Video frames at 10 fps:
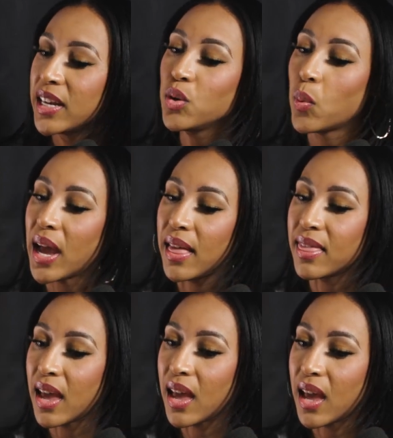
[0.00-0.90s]
any way
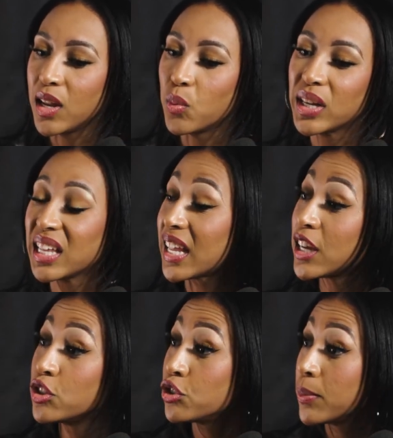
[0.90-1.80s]
that anyone can
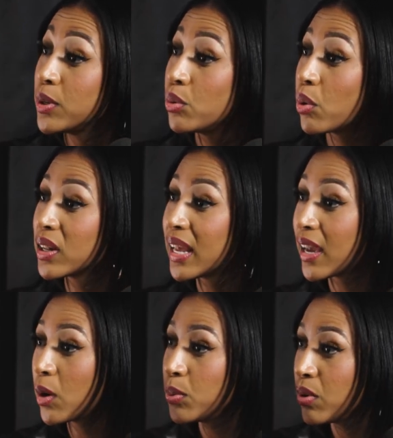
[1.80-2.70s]
like contribute or like help